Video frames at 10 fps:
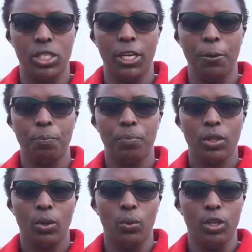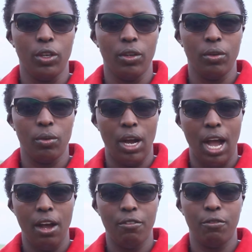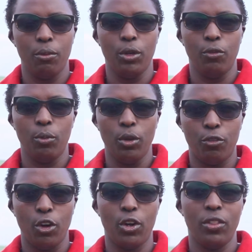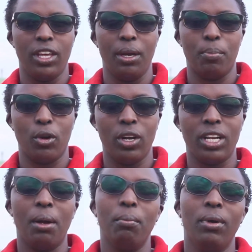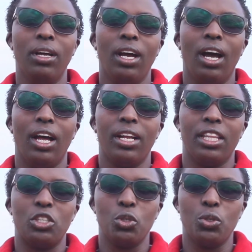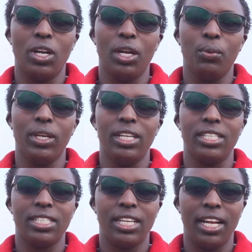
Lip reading: Tuesday, we follow the program. And the children will